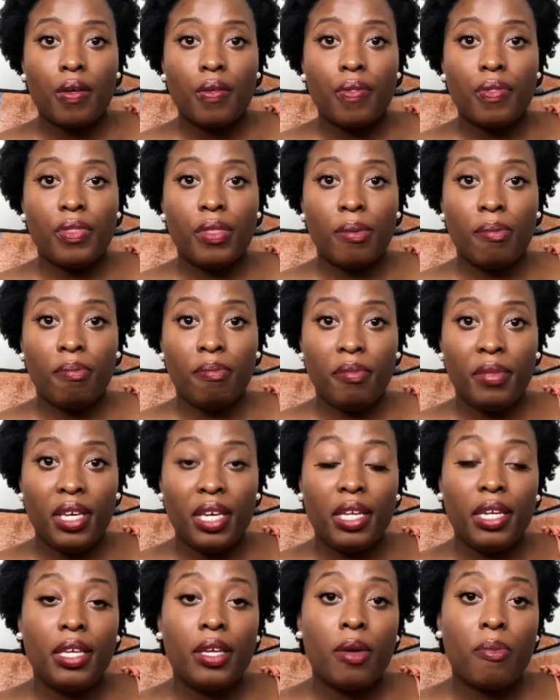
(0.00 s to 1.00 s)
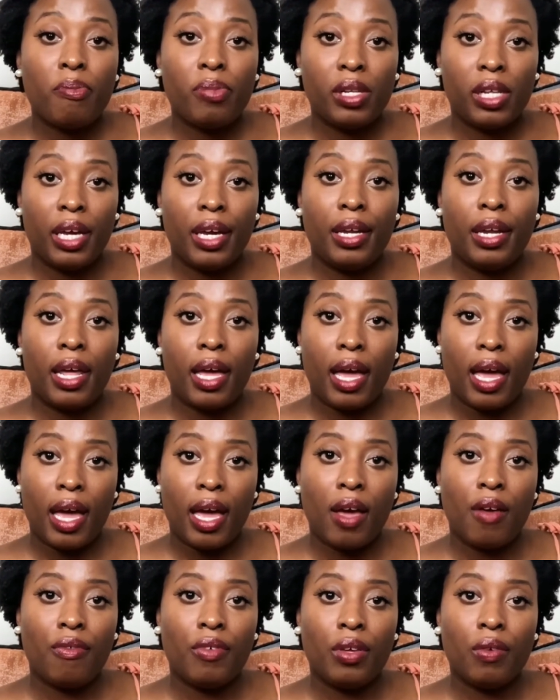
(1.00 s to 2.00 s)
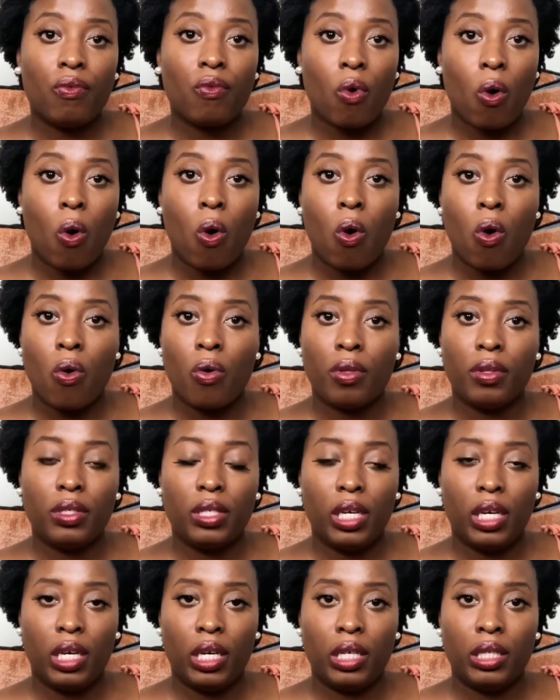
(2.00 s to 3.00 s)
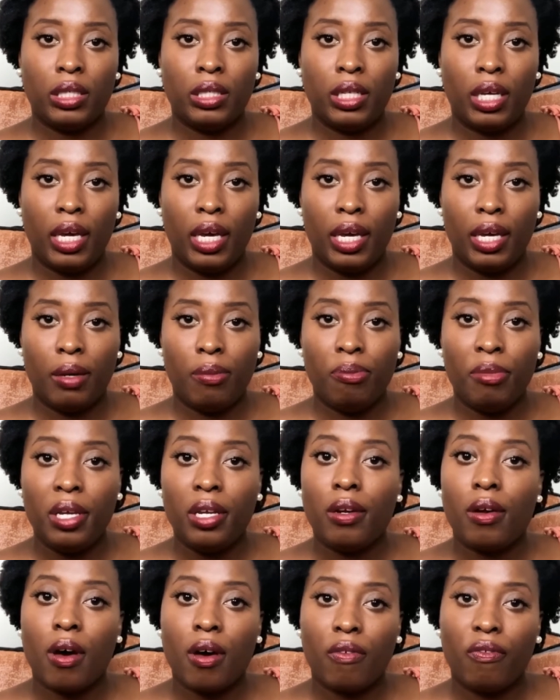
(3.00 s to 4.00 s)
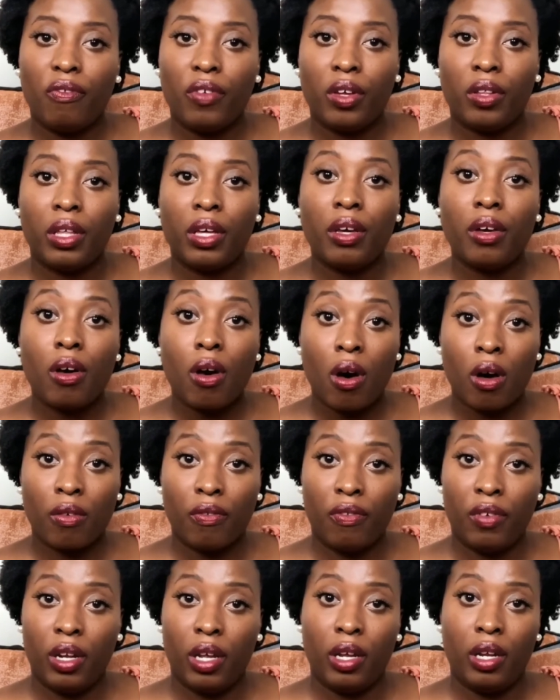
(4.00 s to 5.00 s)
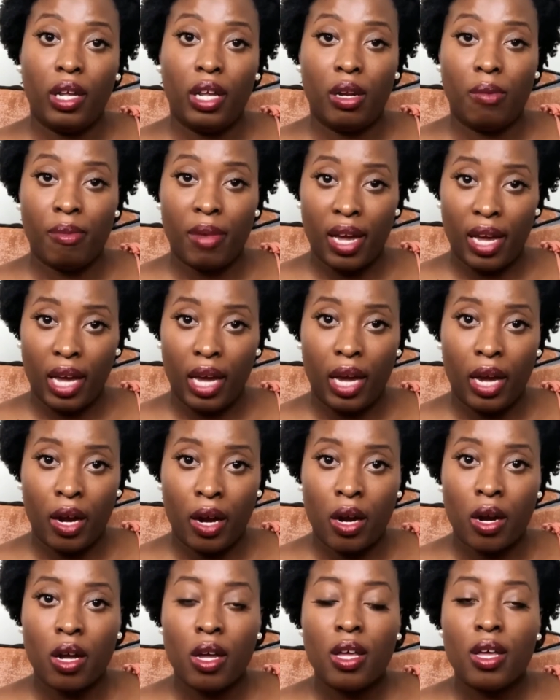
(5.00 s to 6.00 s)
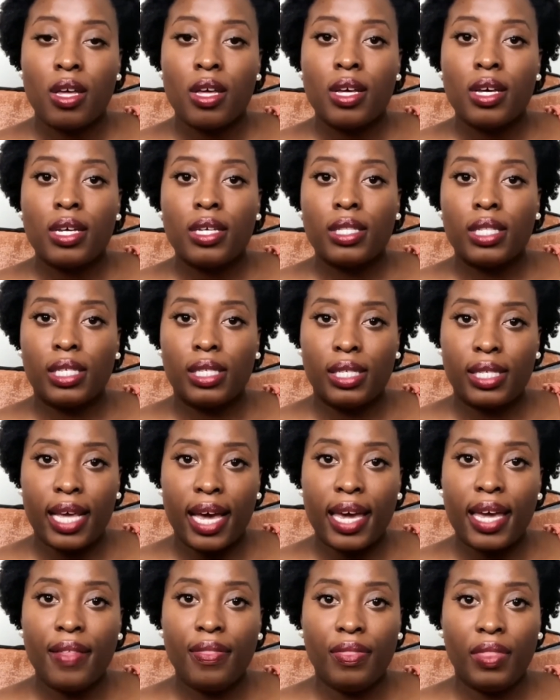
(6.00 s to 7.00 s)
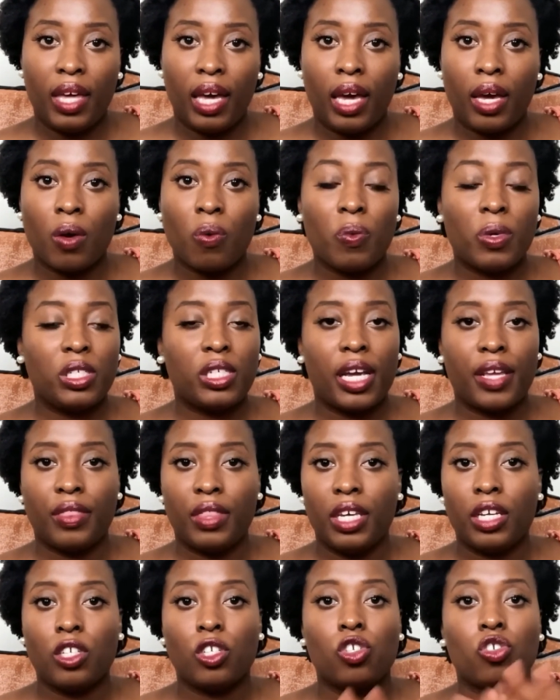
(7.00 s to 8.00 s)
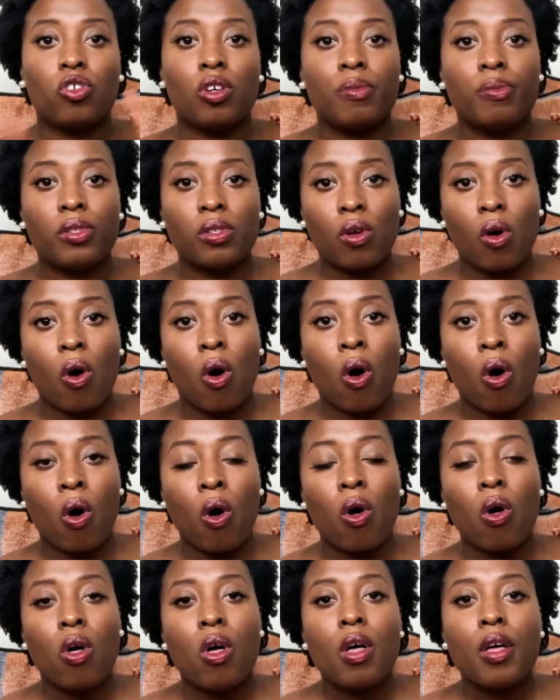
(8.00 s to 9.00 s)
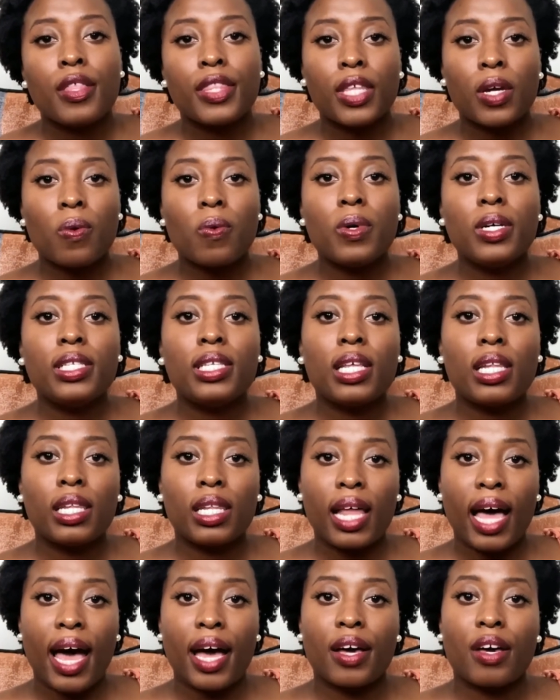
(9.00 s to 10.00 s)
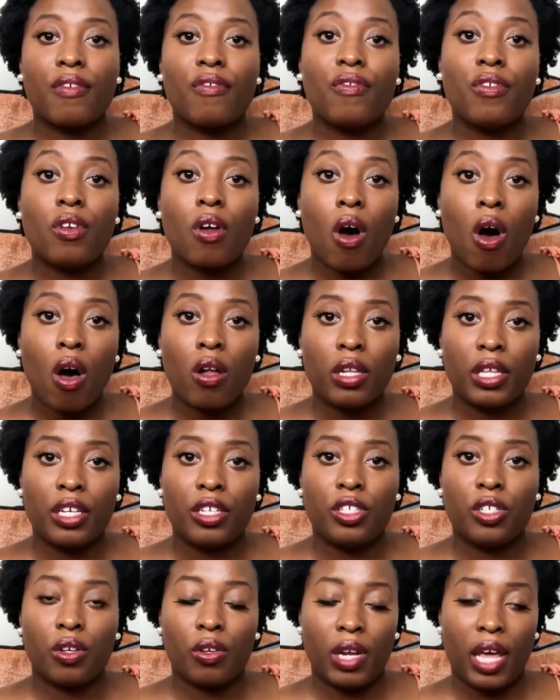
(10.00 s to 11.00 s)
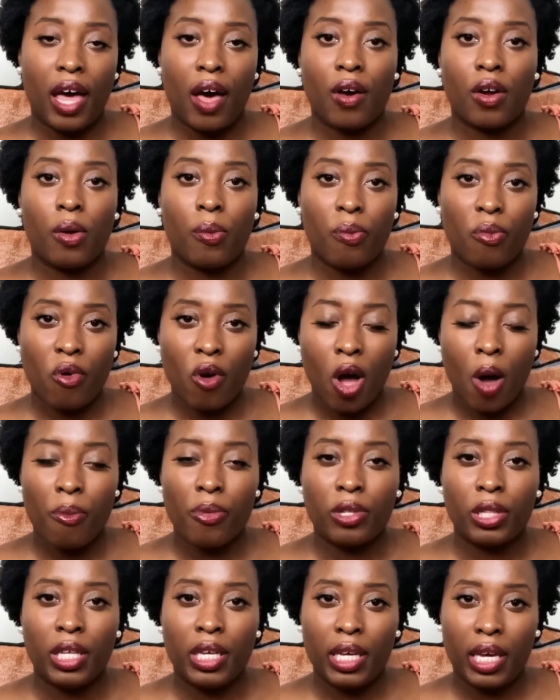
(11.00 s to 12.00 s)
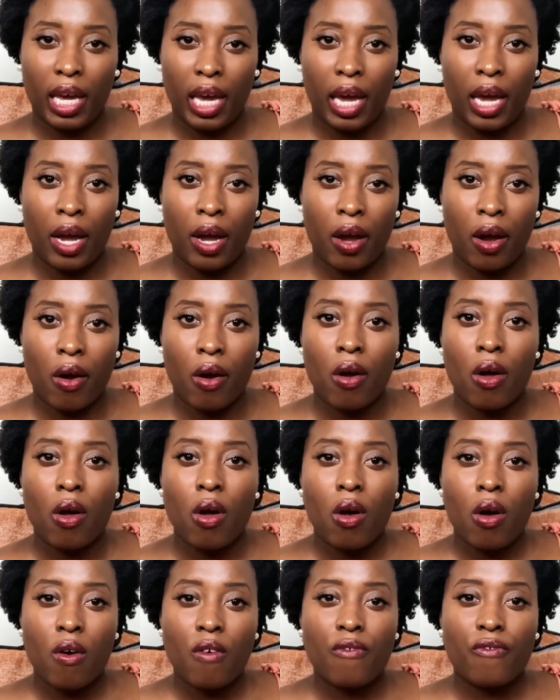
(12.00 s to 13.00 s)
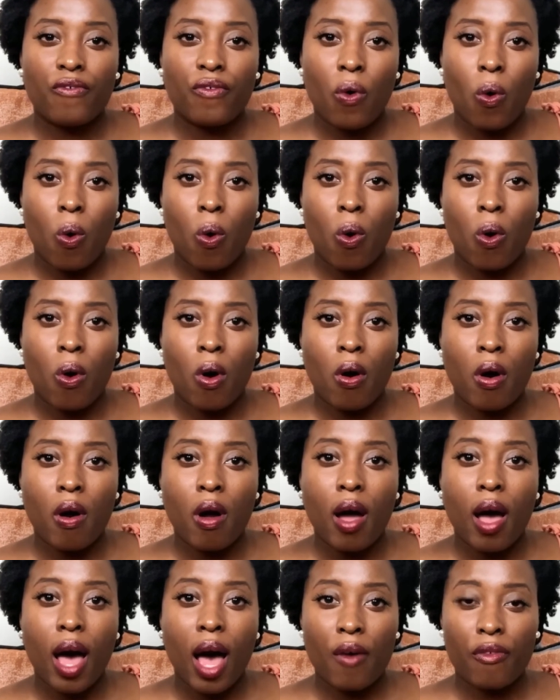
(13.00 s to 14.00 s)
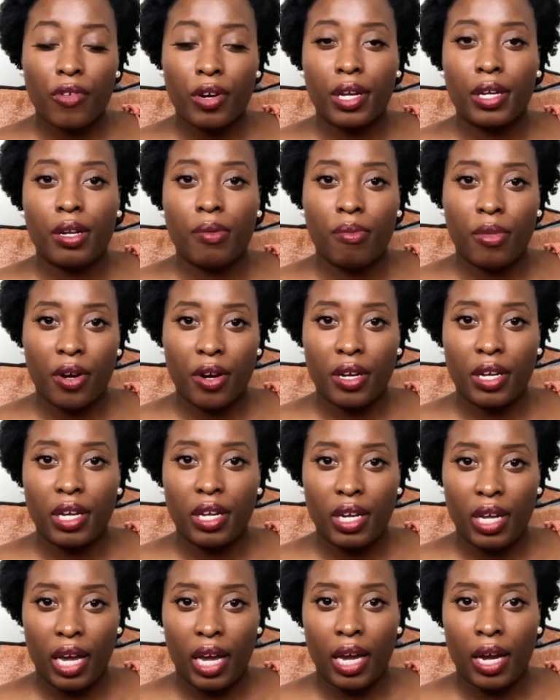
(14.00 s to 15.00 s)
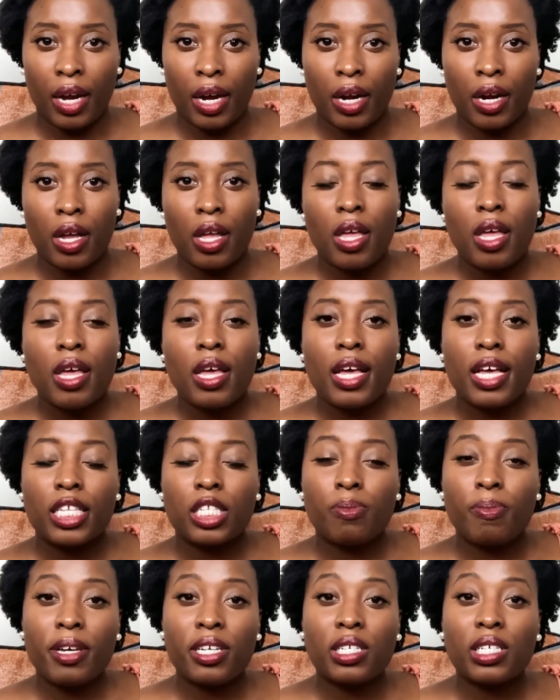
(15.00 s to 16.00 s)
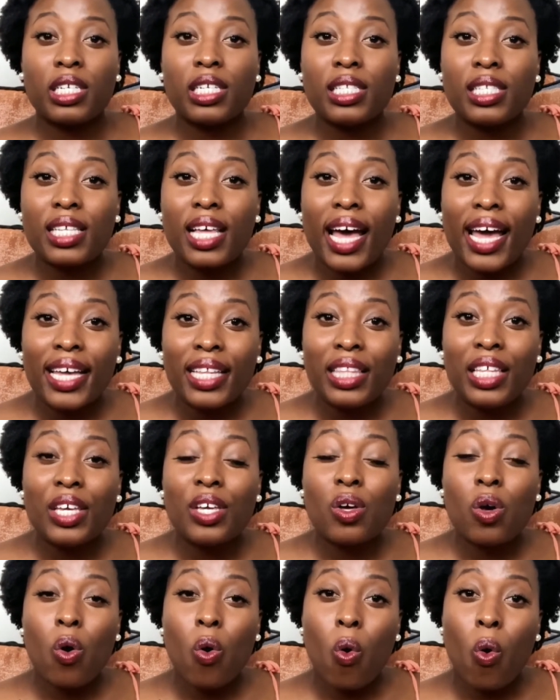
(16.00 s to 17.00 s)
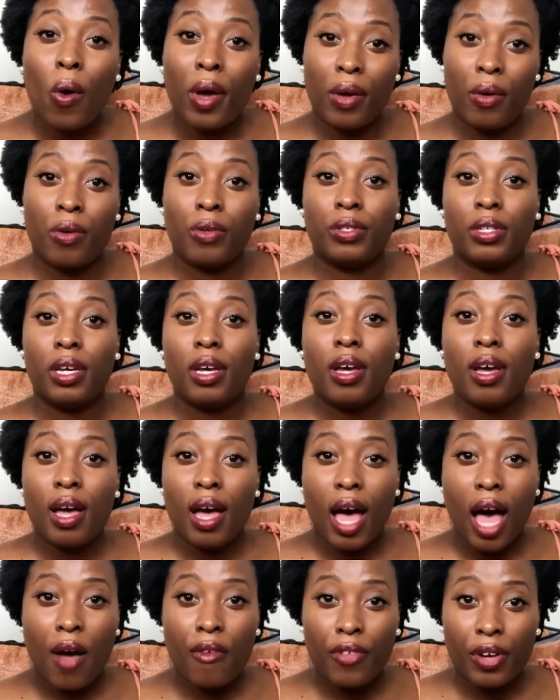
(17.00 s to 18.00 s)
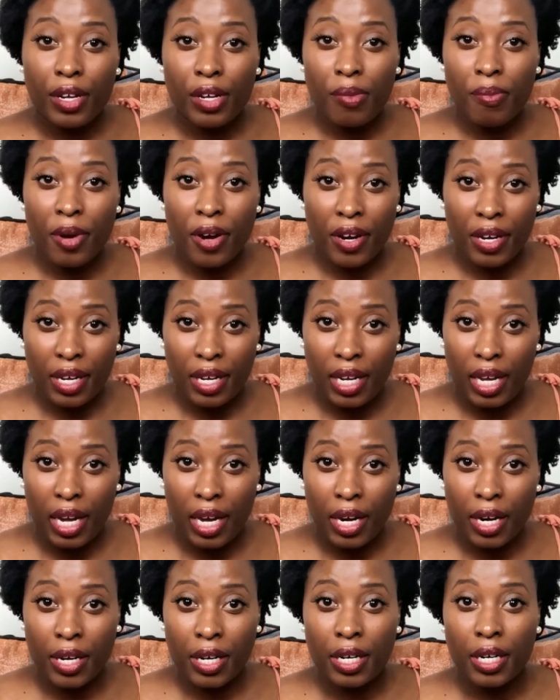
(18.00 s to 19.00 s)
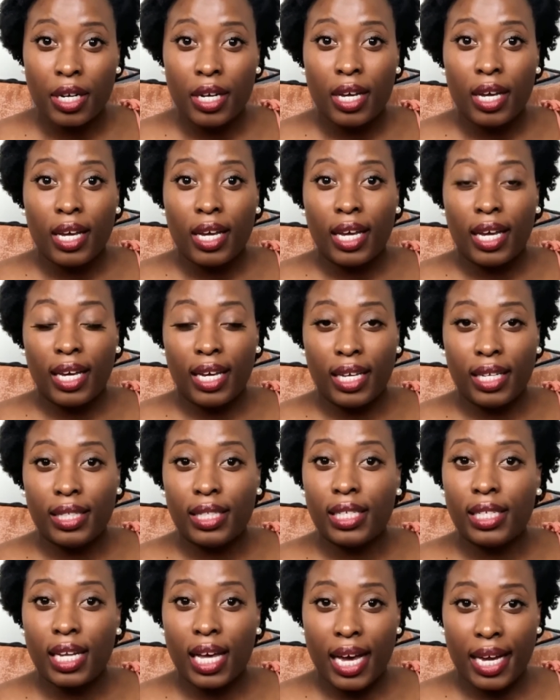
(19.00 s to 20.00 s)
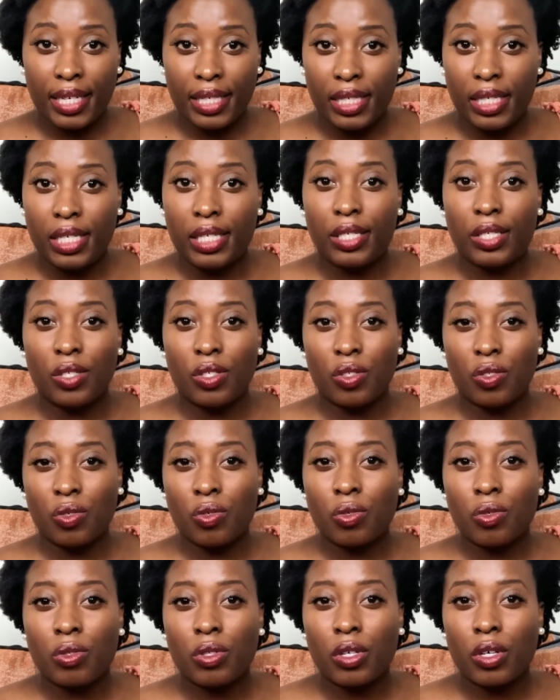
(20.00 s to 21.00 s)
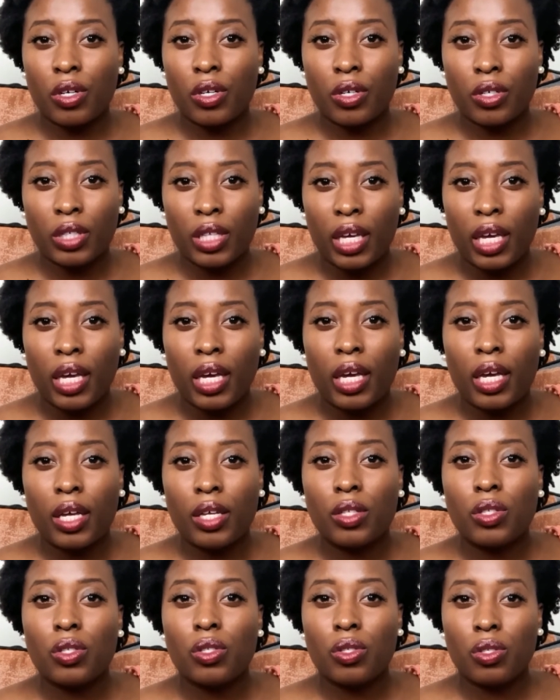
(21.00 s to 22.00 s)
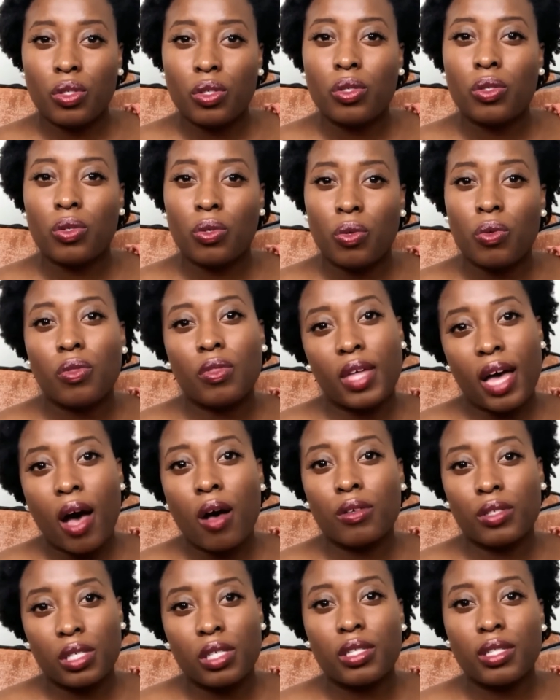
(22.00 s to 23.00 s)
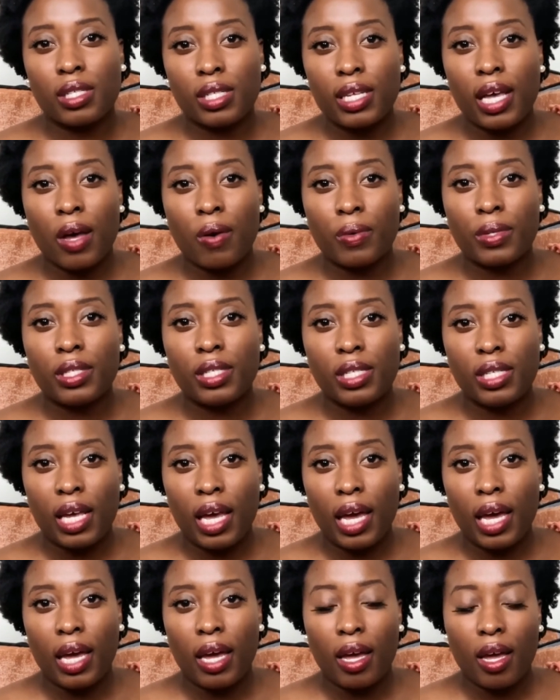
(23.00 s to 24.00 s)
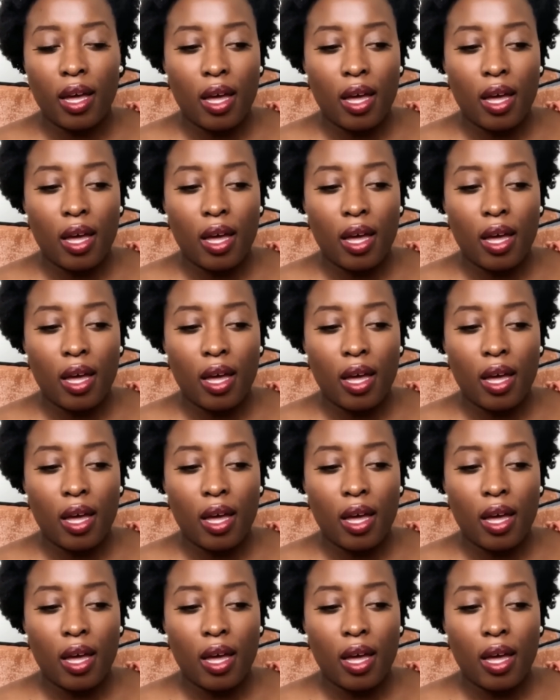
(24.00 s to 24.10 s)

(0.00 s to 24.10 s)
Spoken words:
The media played a heavy role in me not feeling confident in my hair. The second thing, which I think trumps all, there was a lack of knowledge on how to properly care for African American hair, especially tightly coiled African American hair in the 90s through the early 2000s, I would say.